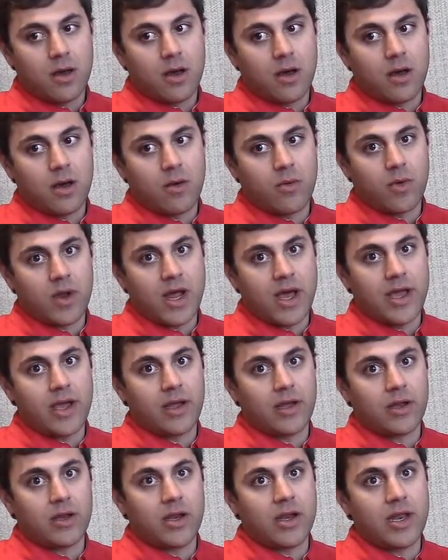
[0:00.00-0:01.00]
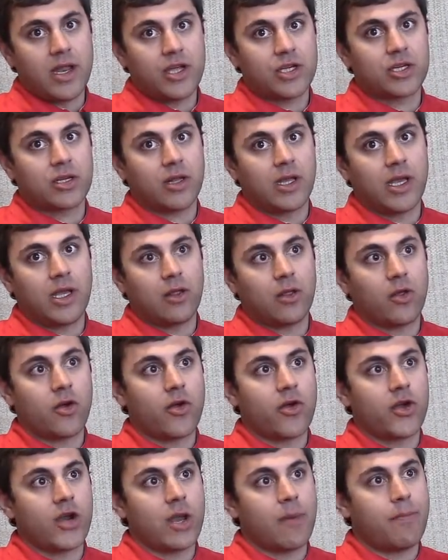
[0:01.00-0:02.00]
When I initially
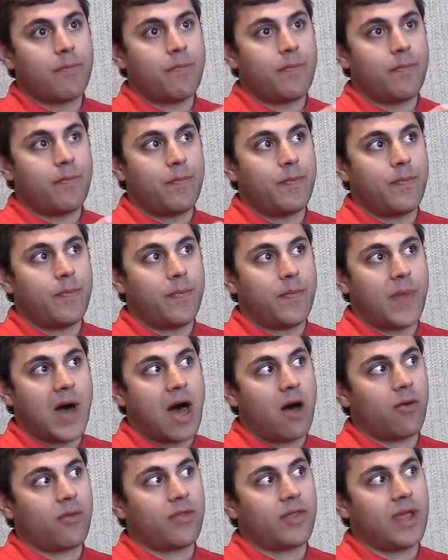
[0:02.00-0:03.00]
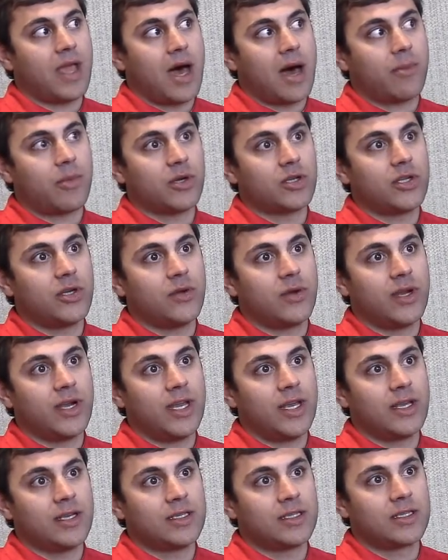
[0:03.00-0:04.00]
learned about the
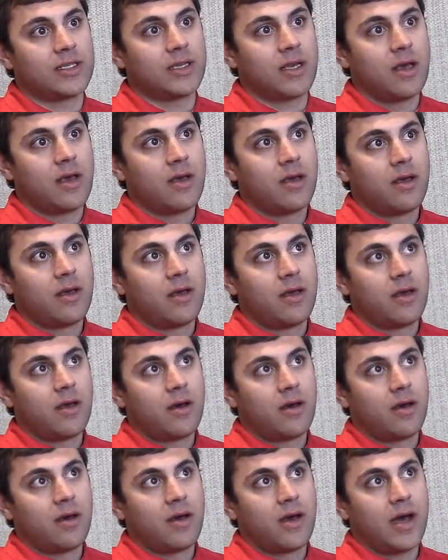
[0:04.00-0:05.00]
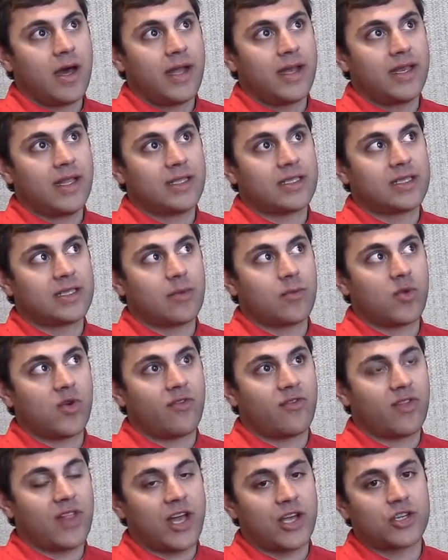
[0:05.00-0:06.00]
opportunities, I did some
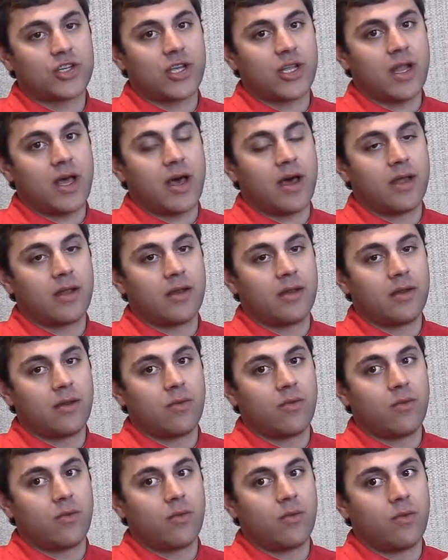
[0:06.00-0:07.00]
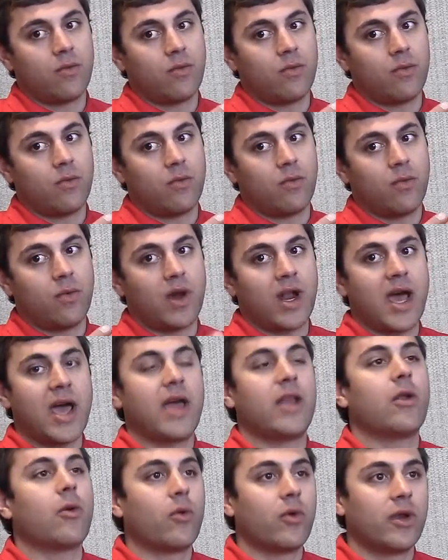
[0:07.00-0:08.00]
reflection on what I
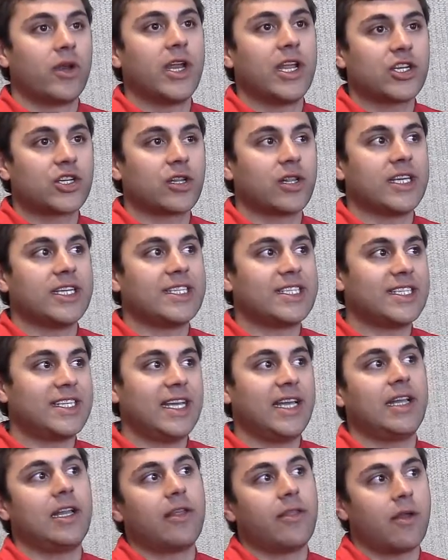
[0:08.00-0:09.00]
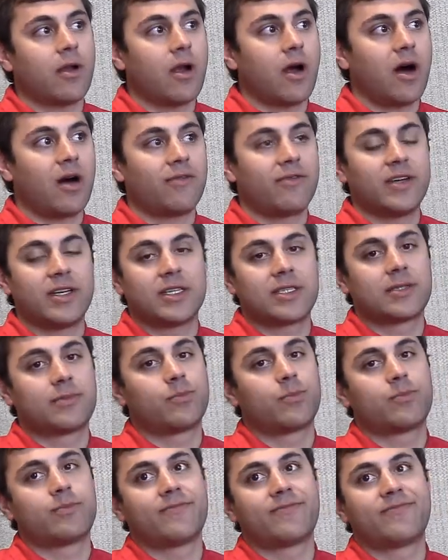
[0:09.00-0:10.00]
had initially seen in their office
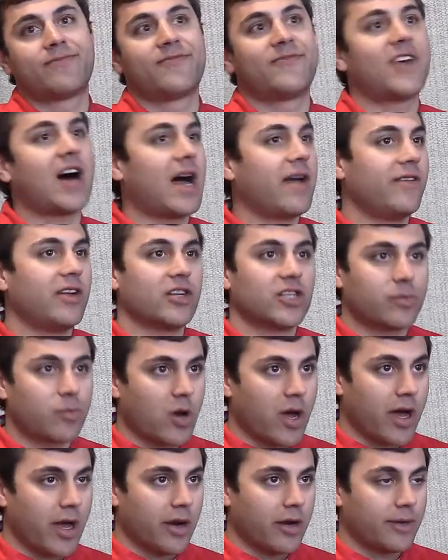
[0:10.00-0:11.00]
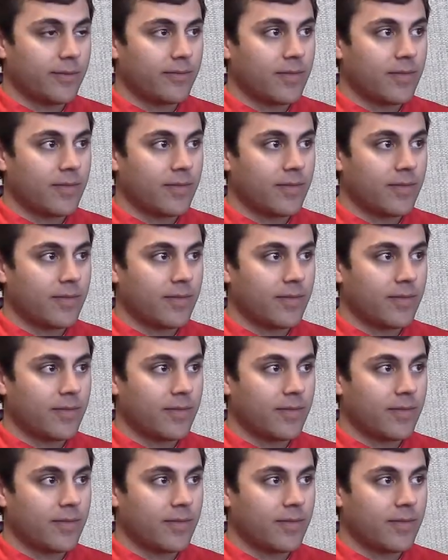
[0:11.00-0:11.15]
5 years prior.